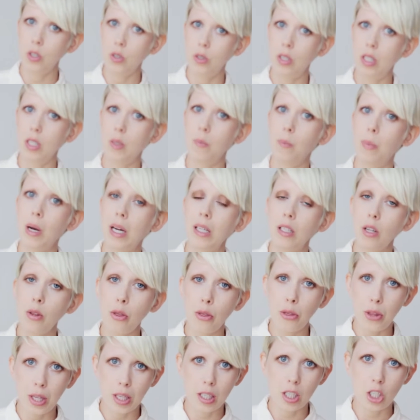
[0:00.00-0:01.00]
to do this, buy the
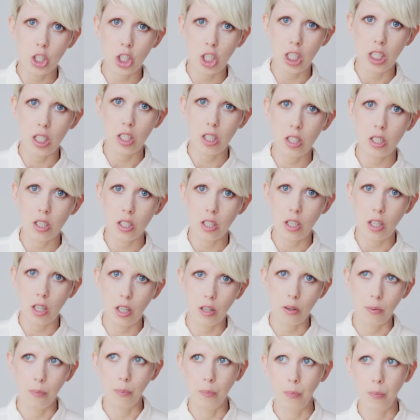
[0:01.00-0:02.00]
thicker sheets
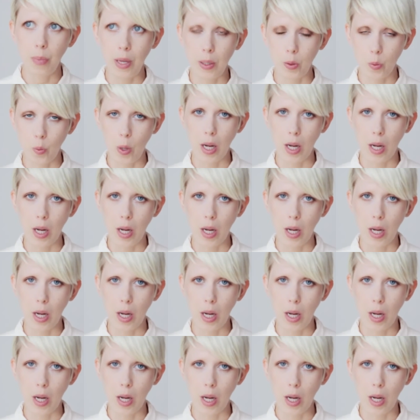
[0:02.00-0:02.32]
at